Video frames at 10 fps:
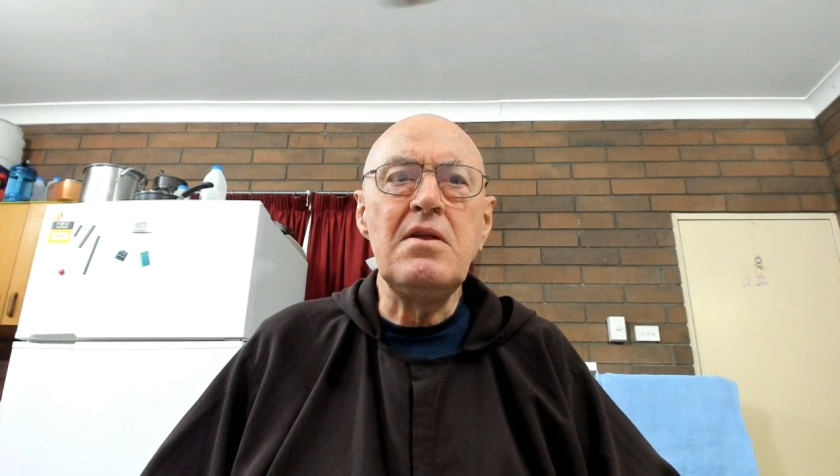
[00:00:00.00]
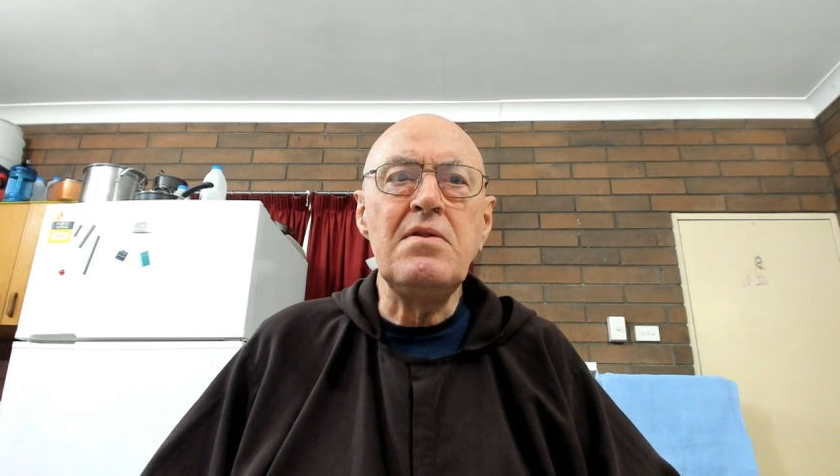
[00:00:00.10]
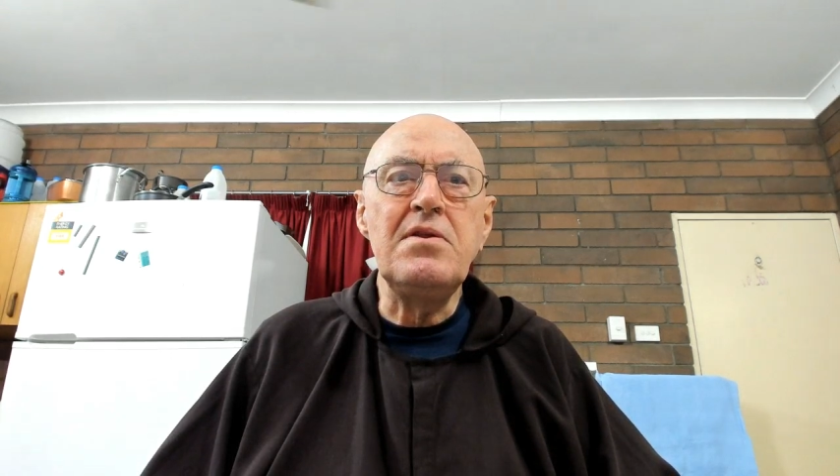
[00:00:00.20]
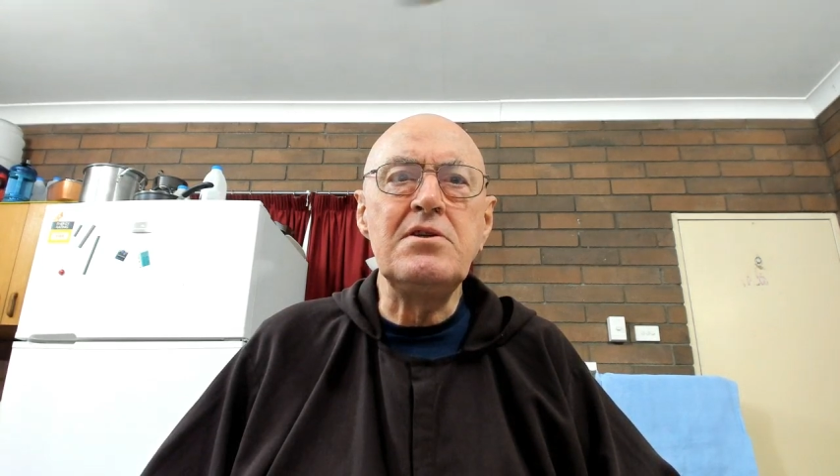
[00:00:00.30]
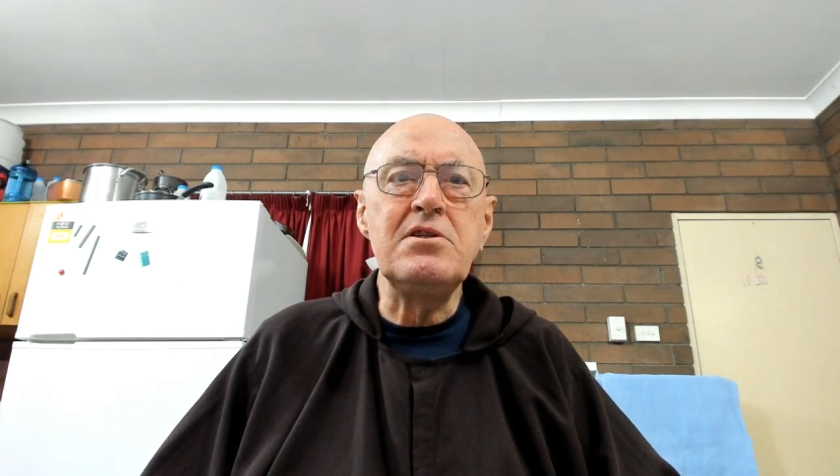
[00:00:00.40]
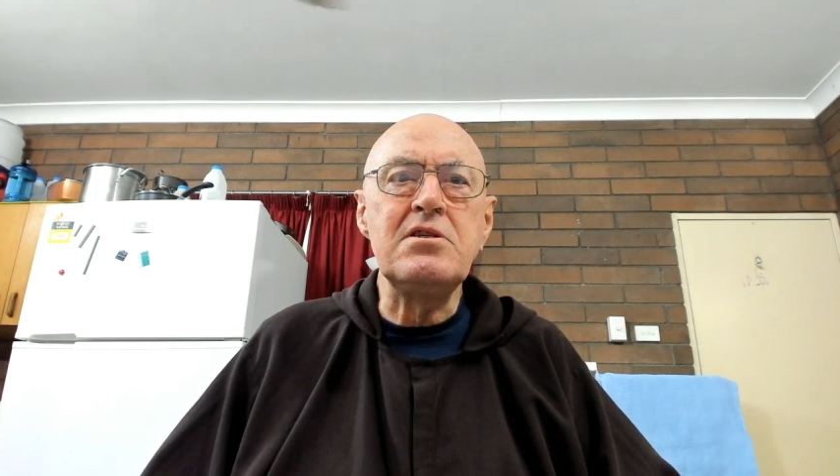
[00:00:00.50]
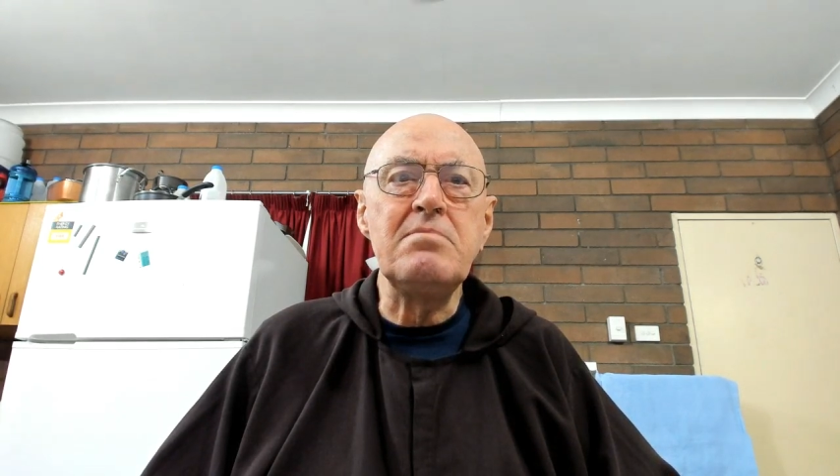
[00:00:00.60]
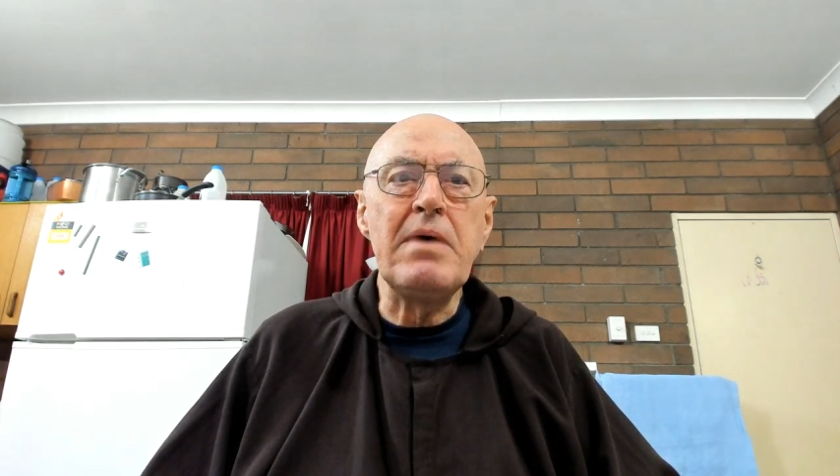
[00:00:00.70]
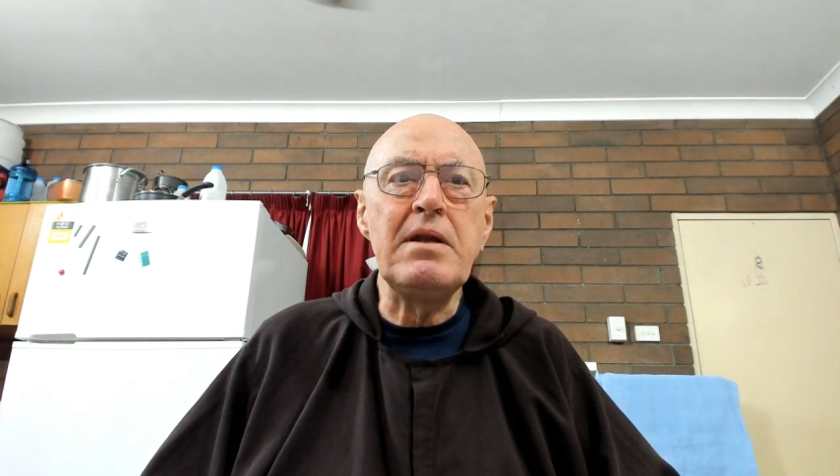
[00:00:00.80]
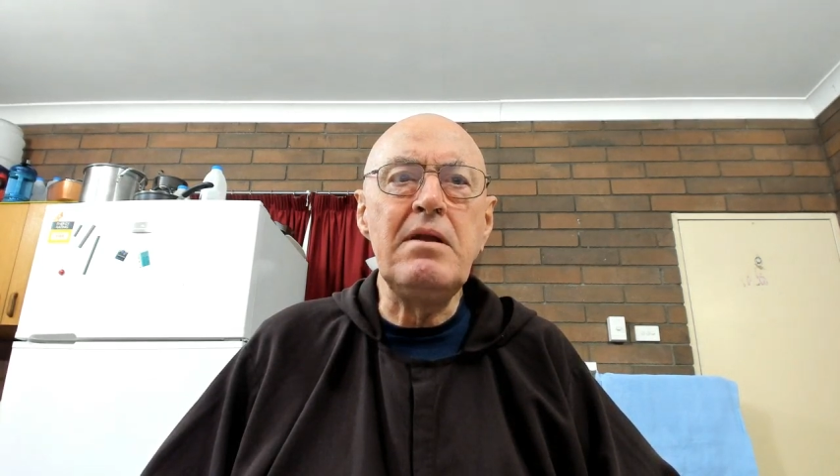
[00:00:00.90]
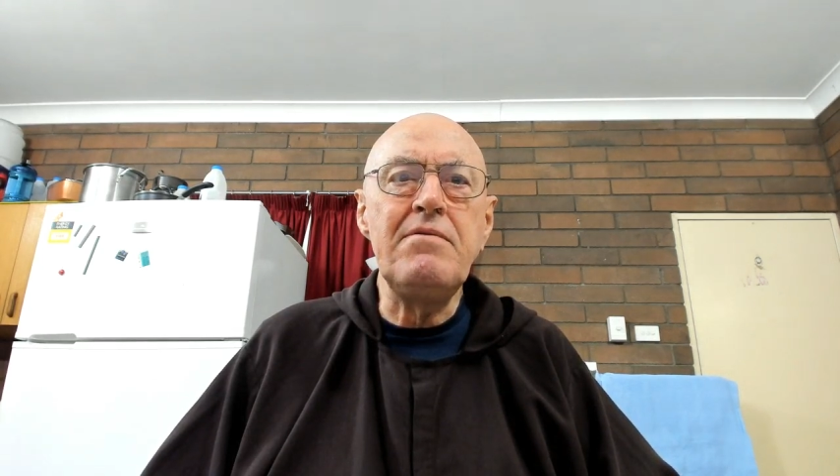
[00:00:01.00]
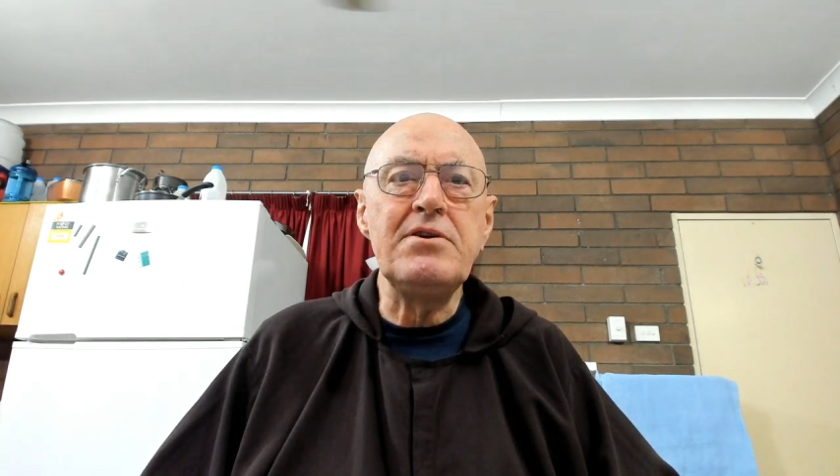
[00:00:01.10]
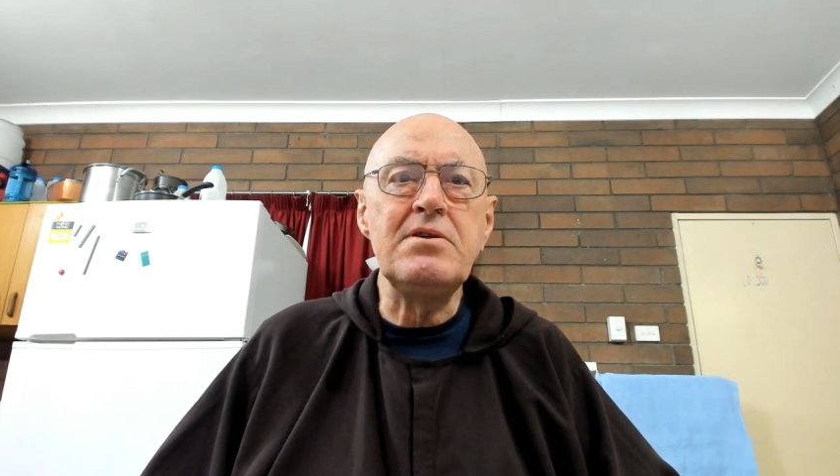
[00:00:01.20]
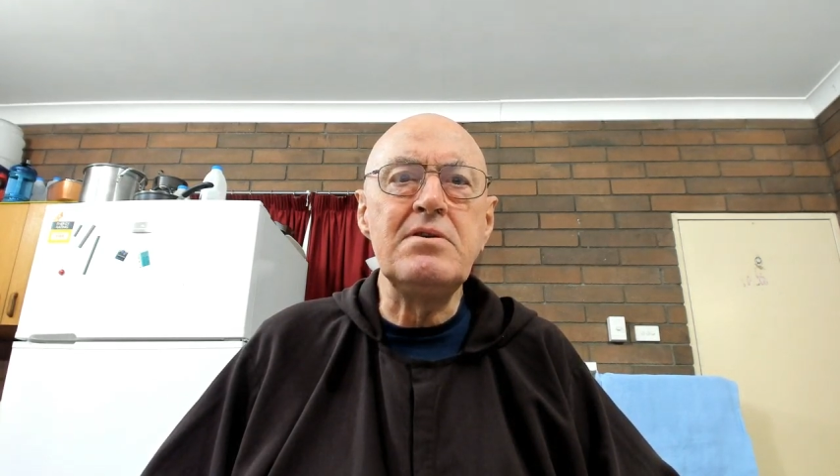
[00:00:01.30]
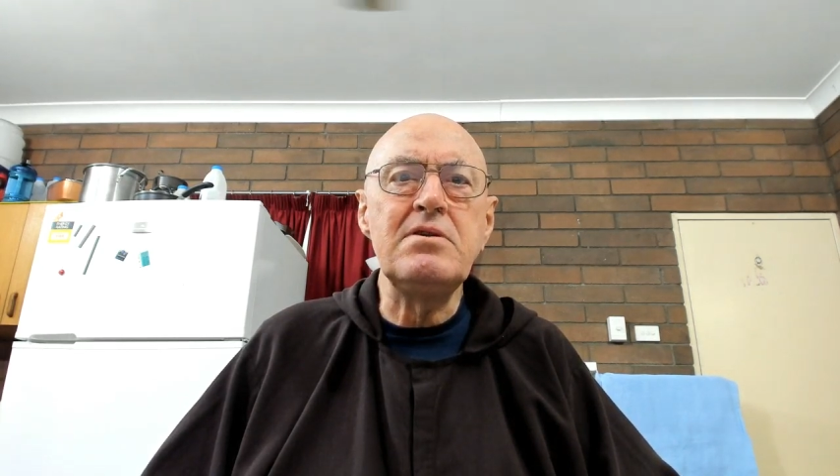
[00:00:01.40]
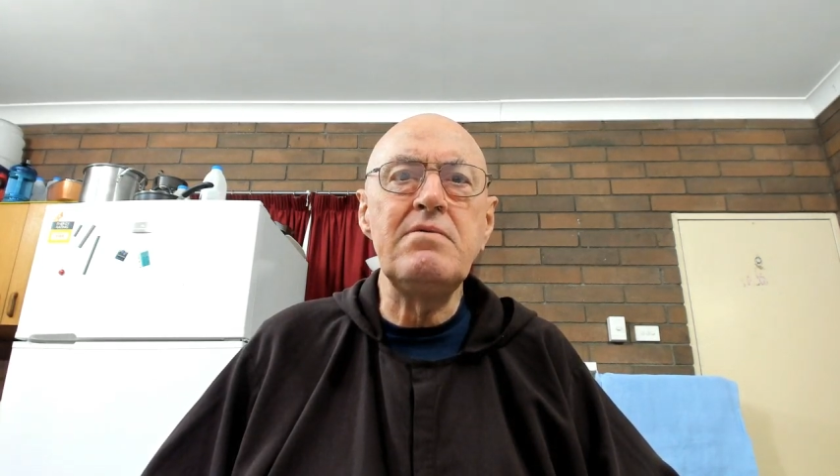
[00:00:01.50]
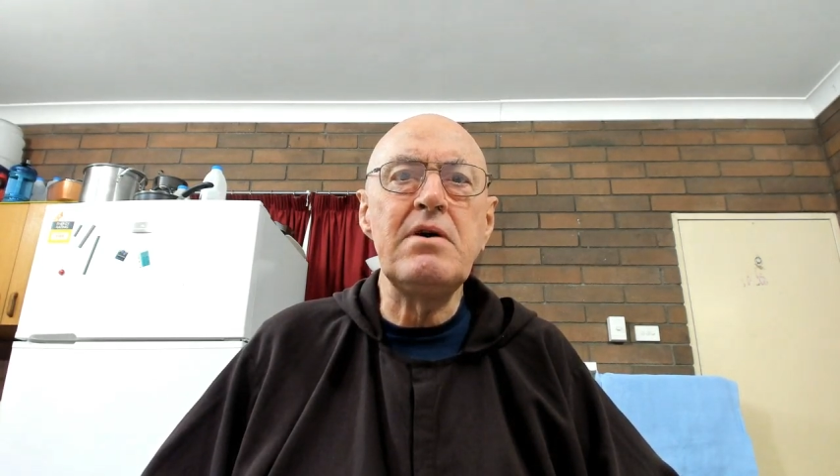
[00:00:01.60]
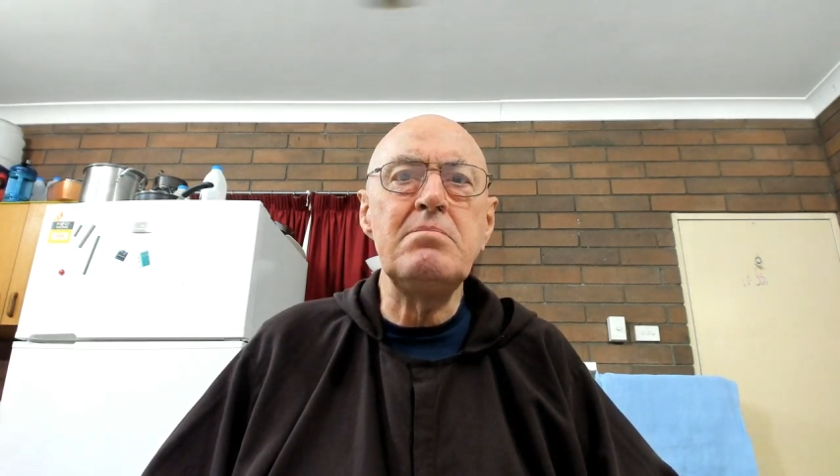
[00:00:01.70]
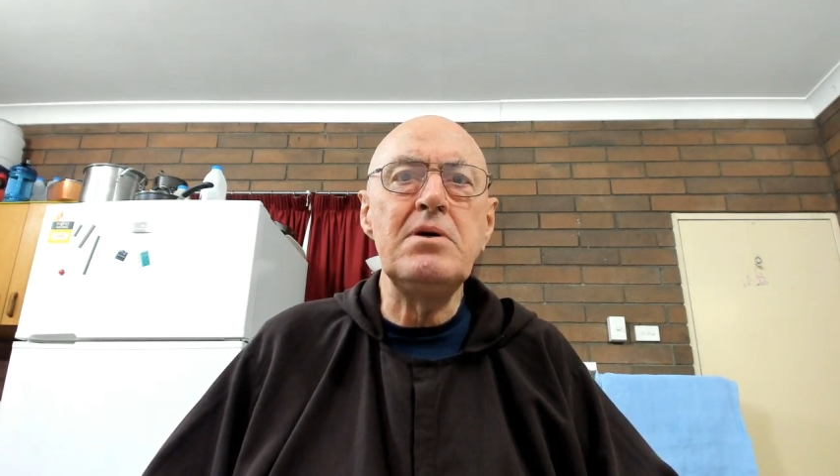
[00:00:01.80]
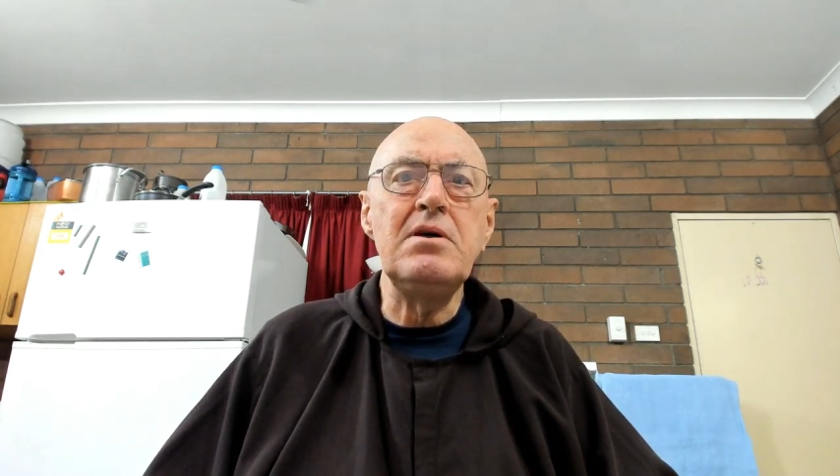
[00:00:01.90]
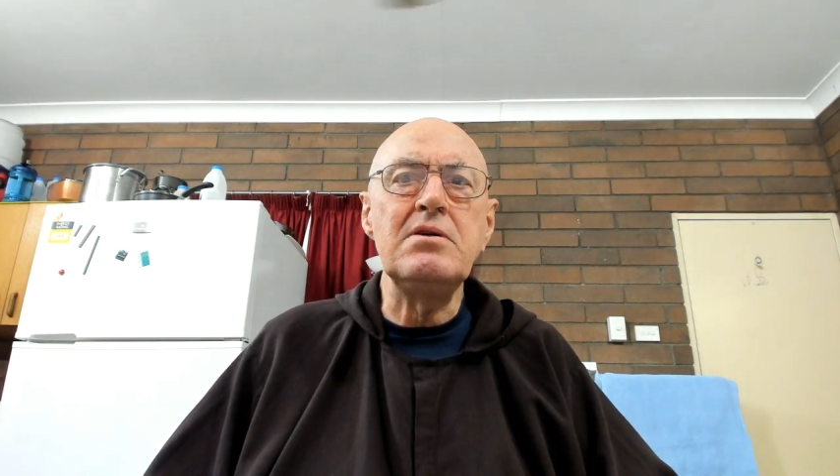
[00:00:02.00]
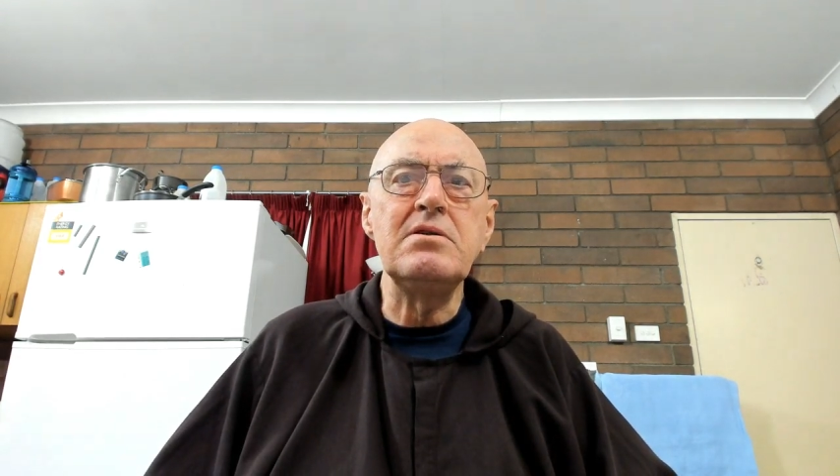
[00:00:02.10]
This is the magnificence of our beings,